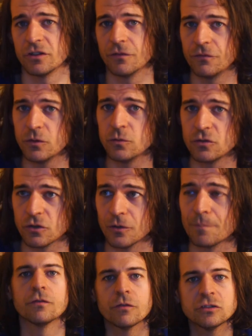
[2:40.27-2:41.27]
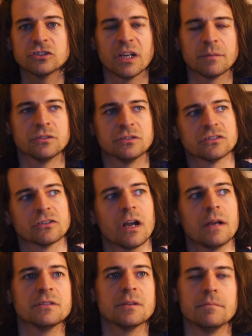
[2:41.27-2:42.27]
in the future. The first chapter
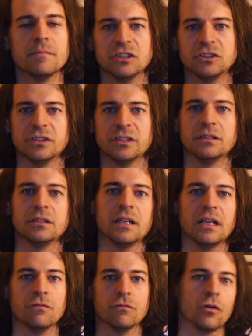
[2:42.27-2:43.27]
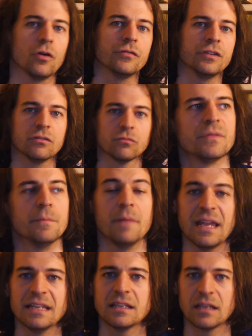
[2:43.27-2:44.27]
describes a mission involving the
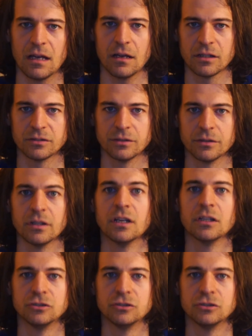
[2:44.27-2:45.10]
main character,